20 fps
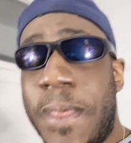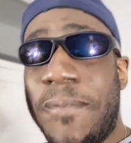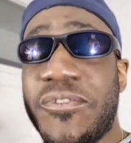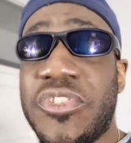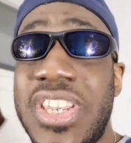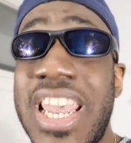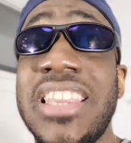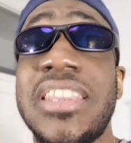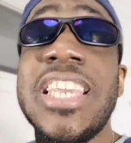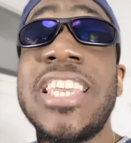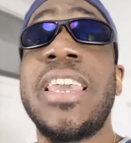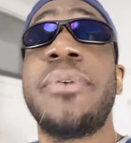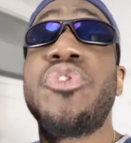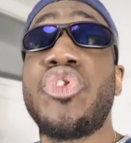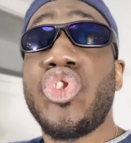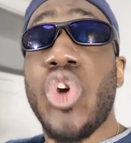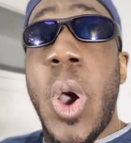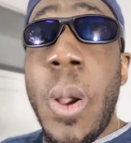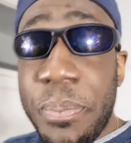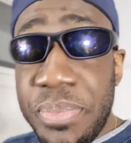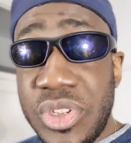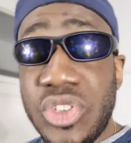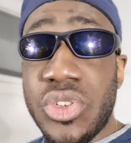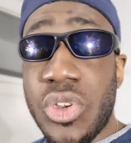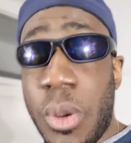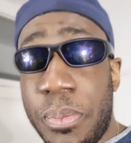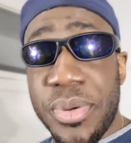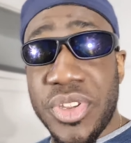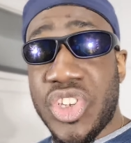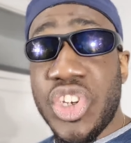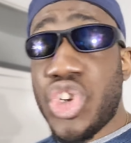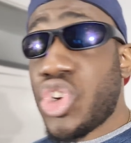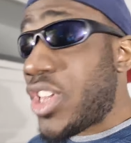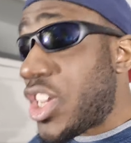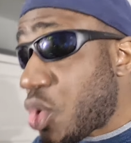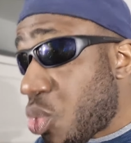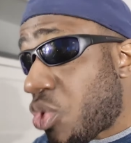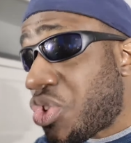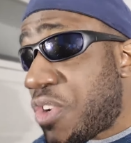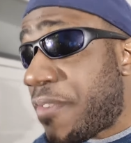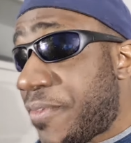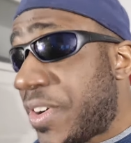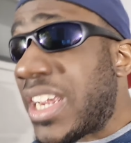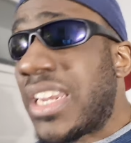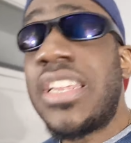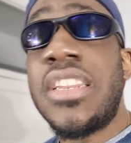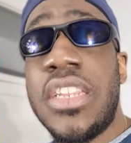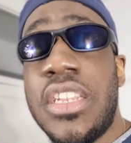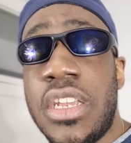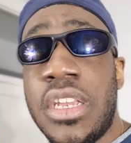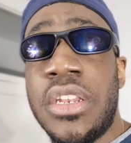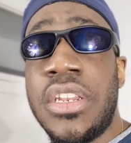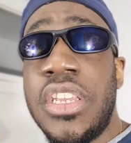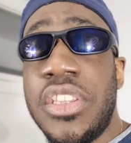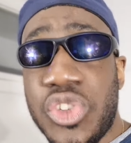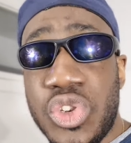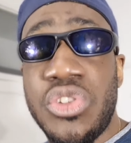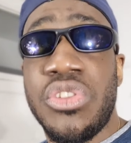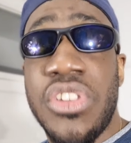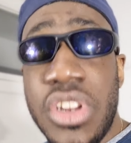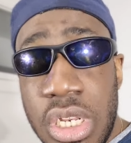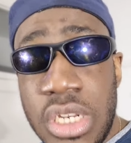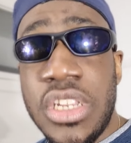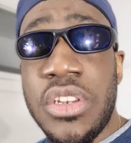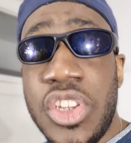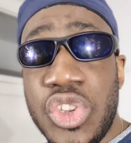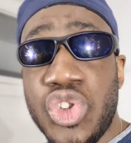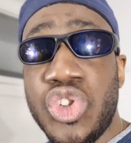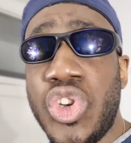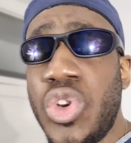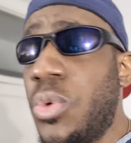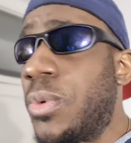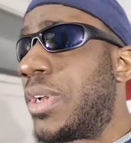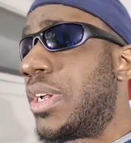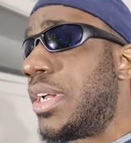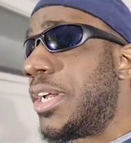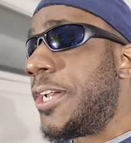take the game to the opposition. That's what she freaking needs to do.